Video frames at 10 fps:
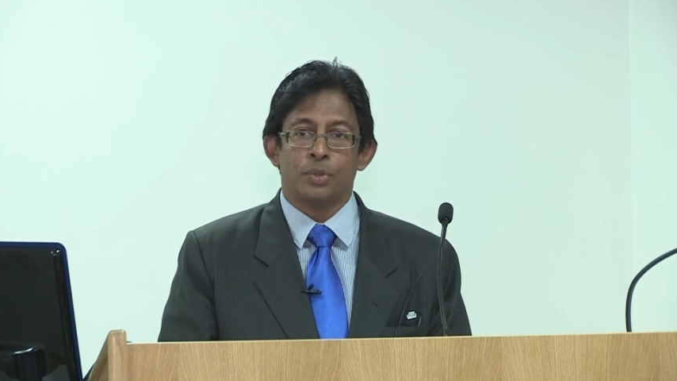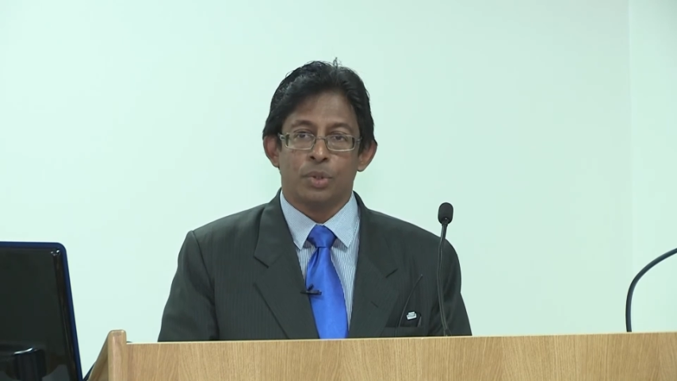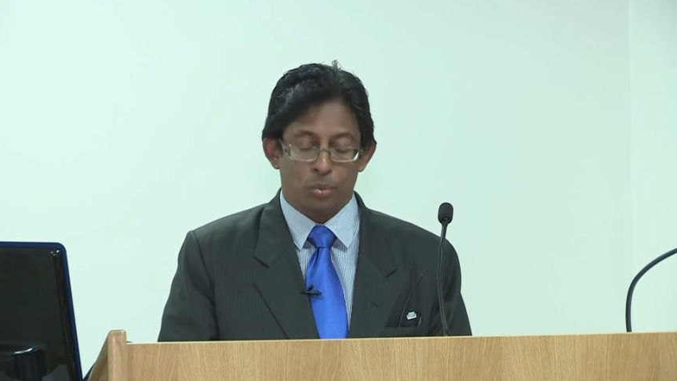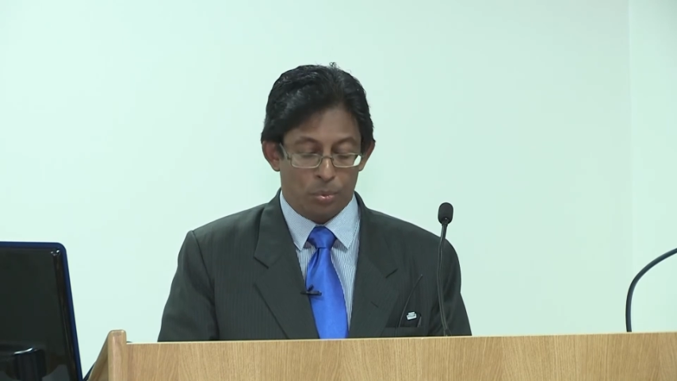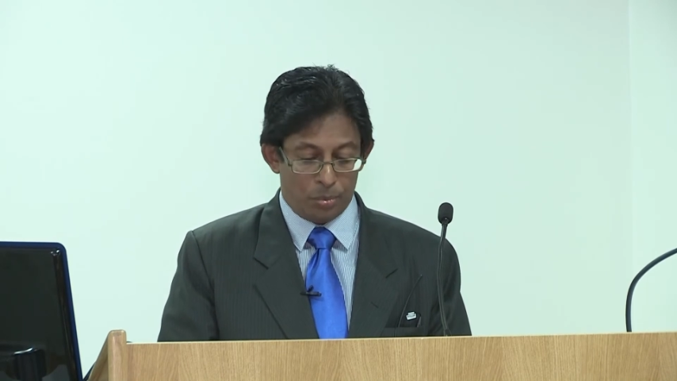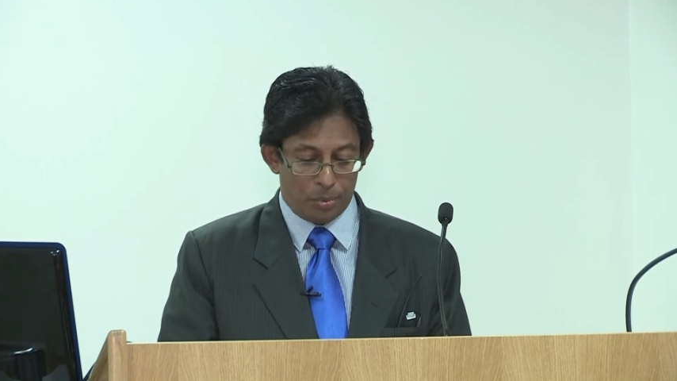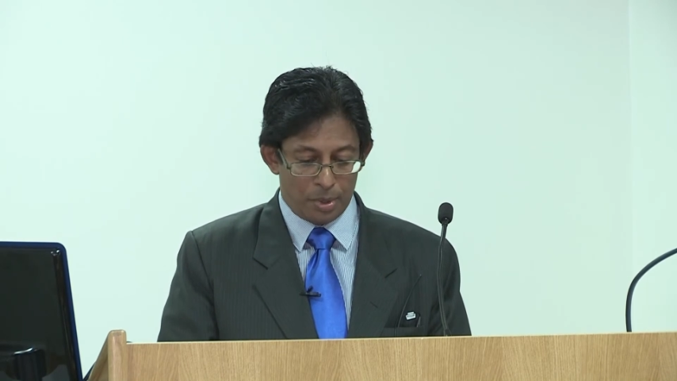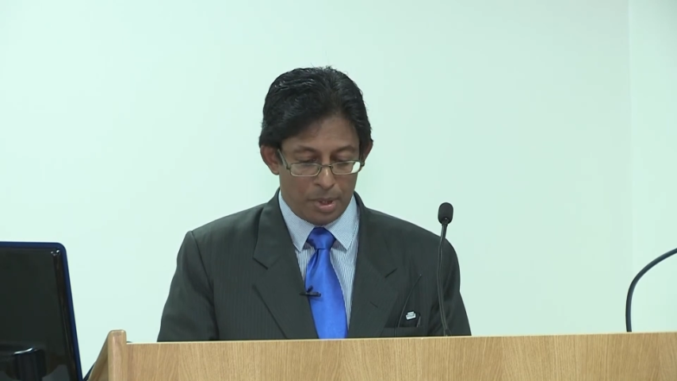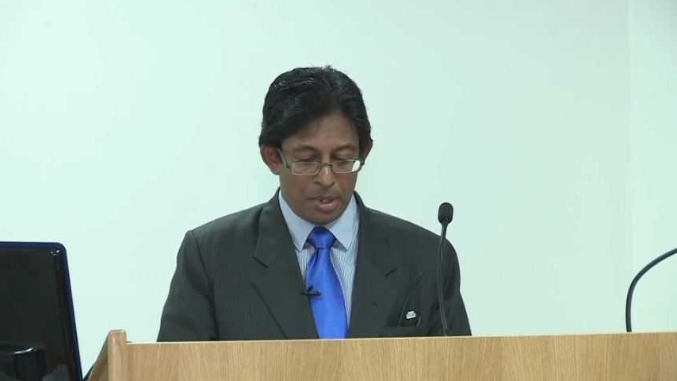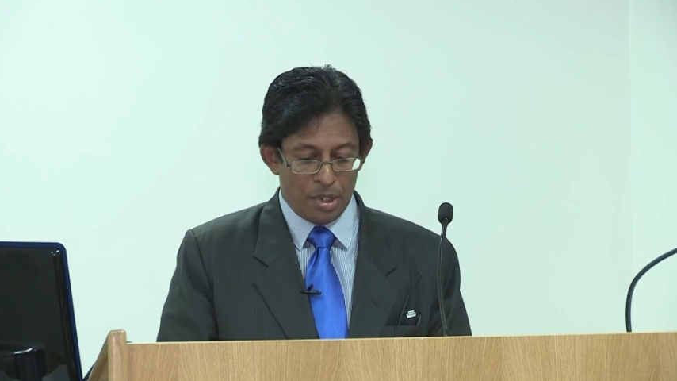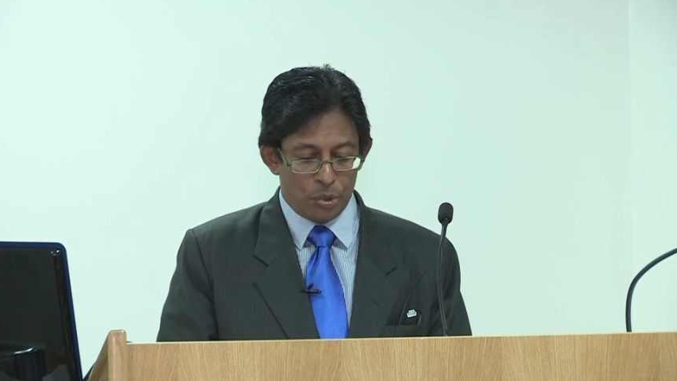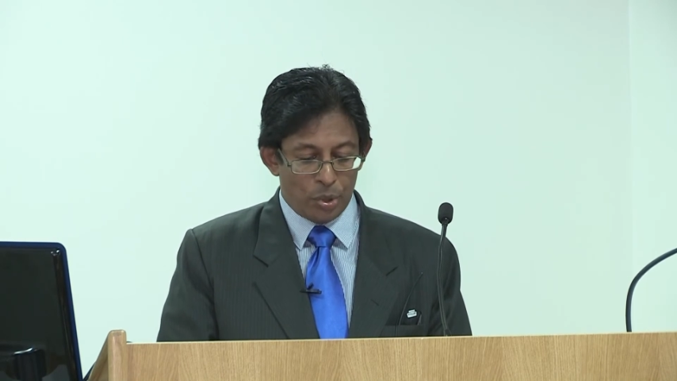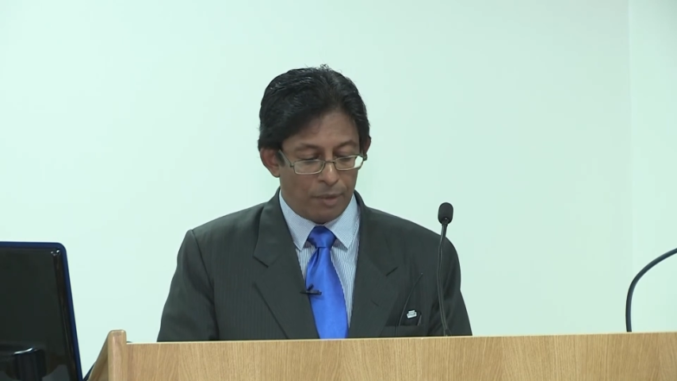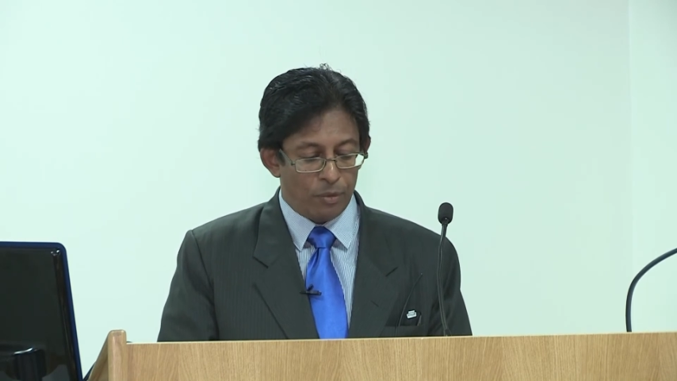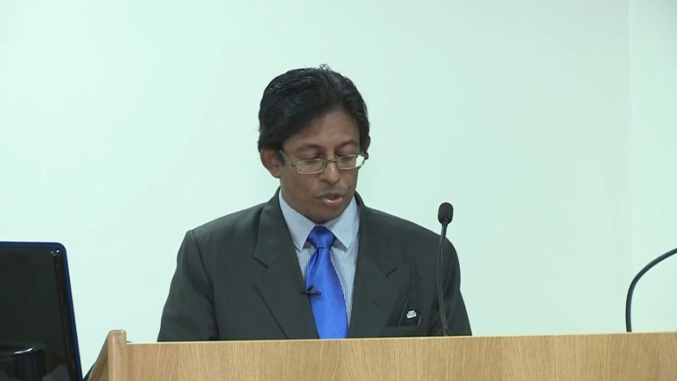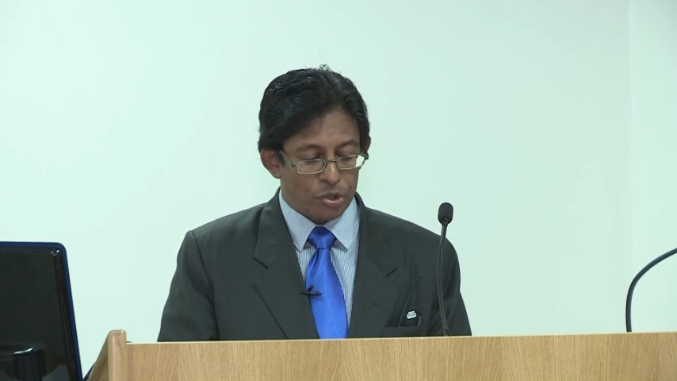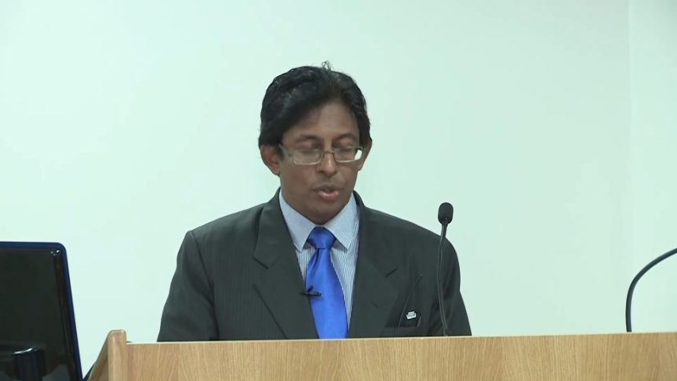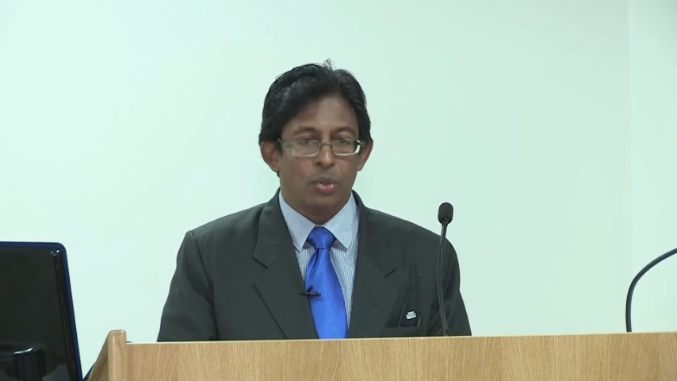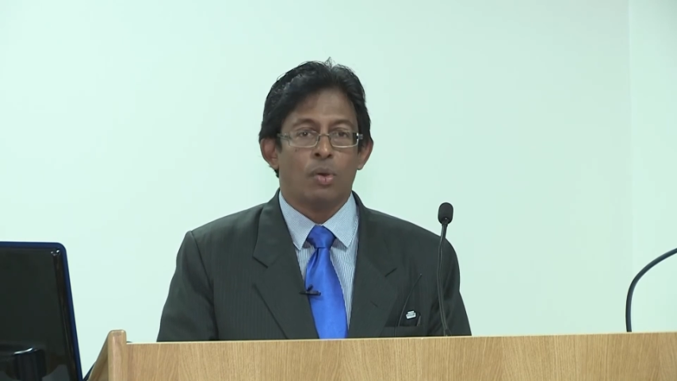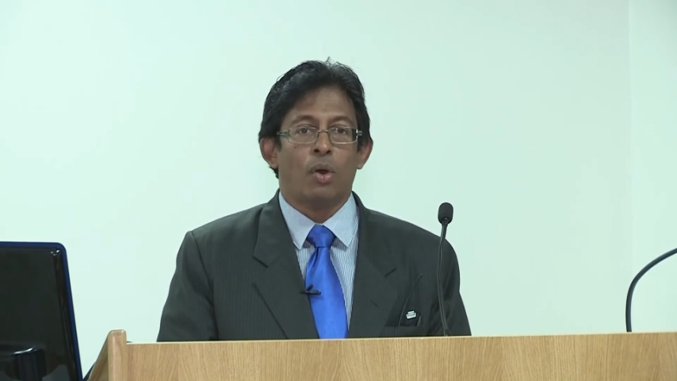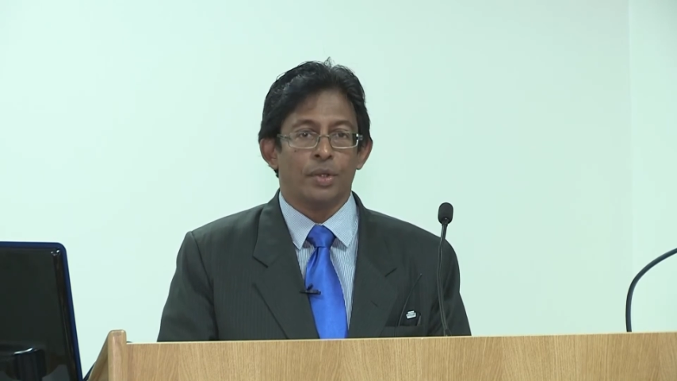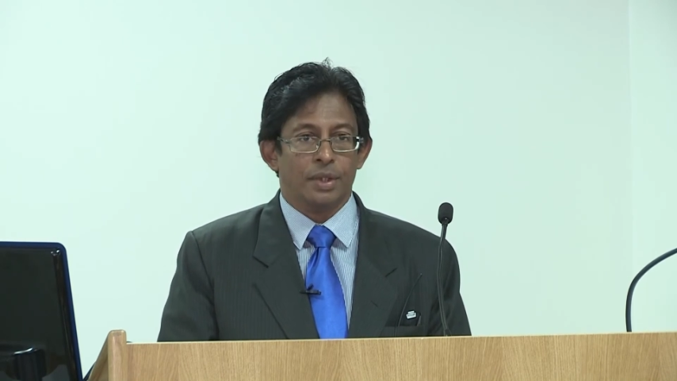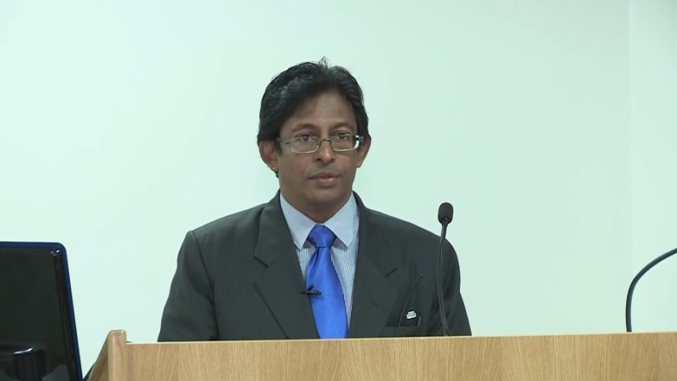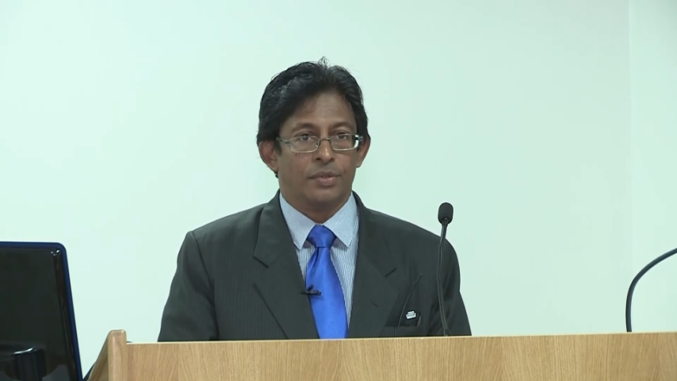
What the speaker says: too, you have lost your audience.